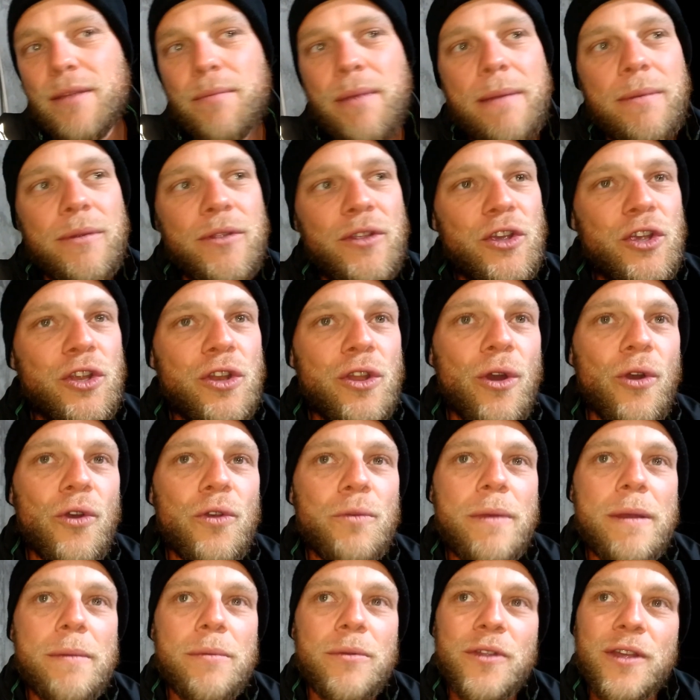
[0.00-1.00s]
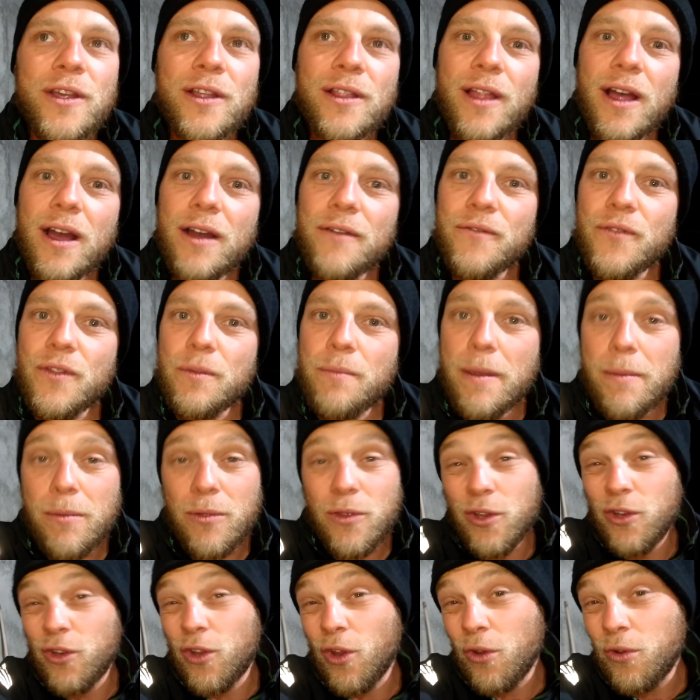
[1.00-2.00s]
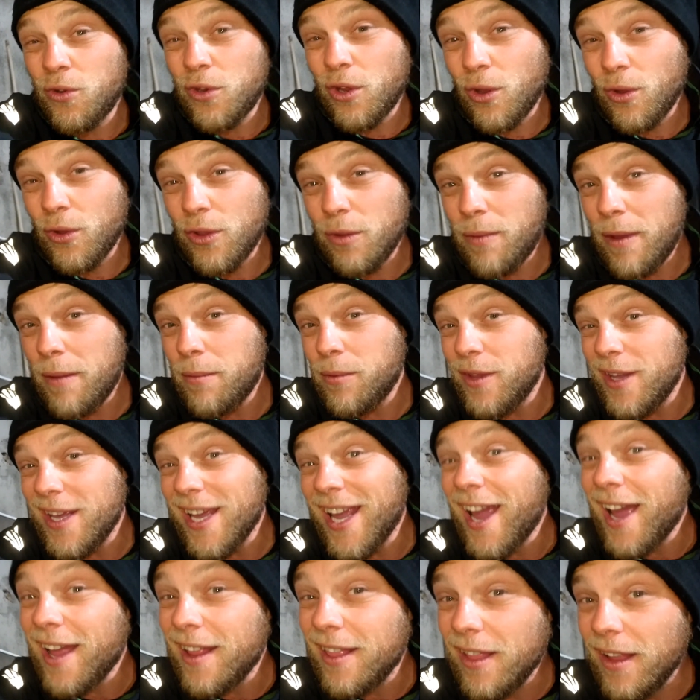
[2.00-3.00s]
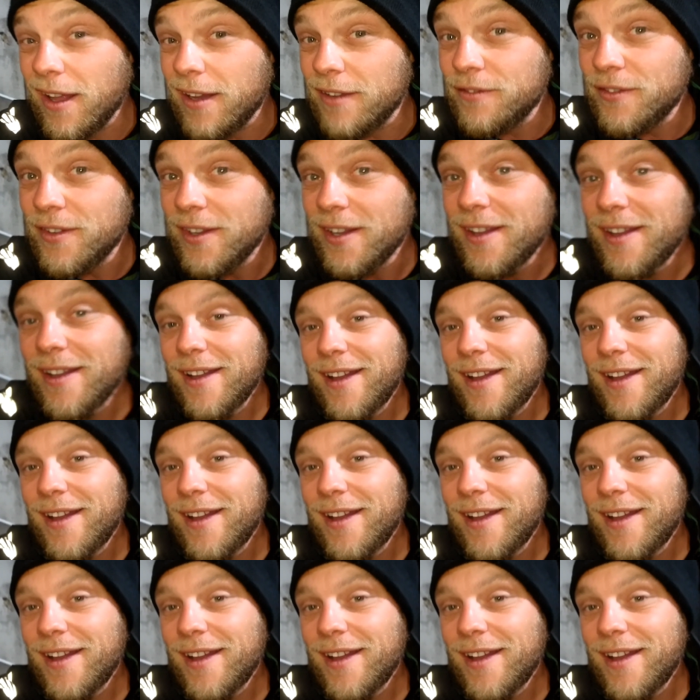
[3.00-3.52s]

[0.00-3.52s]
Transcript: the people that you know, the people that you love, and the people that you don't know, and the people that you can love.